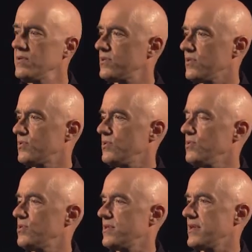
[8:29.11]
So
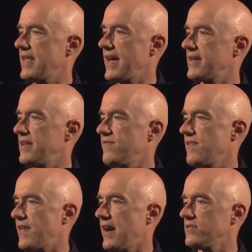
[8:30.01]
2 to the negative
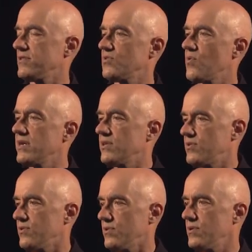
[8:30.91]

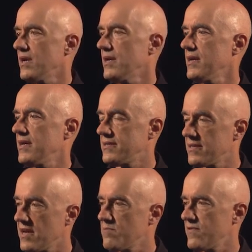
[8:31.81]
1022 is a
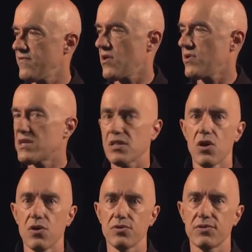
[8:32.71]
number very
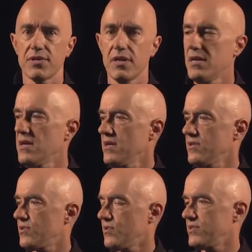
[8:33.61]
close
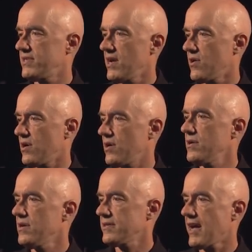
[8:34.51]
to 0
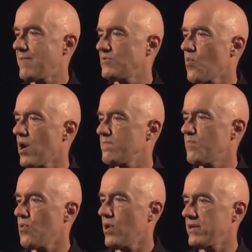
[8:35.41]
times
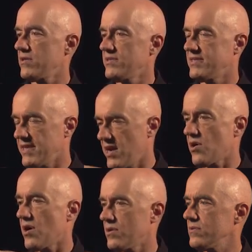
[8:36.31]

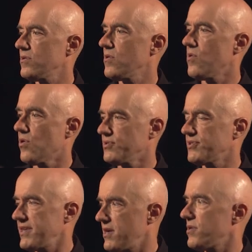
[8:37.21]
1.0, all
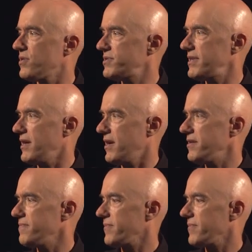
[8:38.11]
zeros here.